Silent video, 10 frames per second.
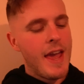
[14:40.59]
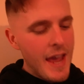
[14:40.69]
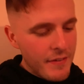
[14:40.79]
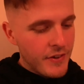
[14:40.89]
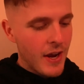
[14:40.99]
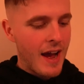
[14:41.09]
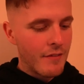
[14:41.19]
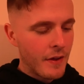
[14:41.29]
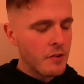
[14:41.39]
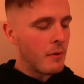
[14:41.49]
If you
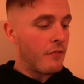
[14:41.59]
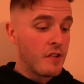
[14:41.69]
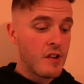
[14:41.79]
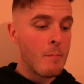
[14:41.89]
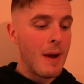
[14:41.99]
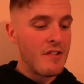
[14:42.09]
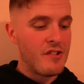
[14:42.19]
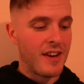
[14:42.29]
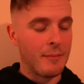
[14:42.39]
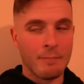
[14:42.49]
have, that was my first time
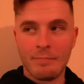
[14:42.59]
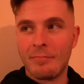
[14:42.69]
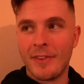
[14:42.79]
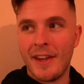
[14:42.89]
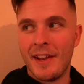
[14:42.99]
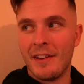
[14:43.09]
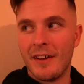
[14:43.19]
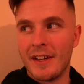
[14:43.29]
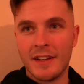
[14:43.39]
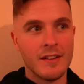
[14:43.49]
benching in
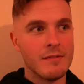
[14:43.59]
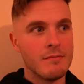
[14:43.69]
like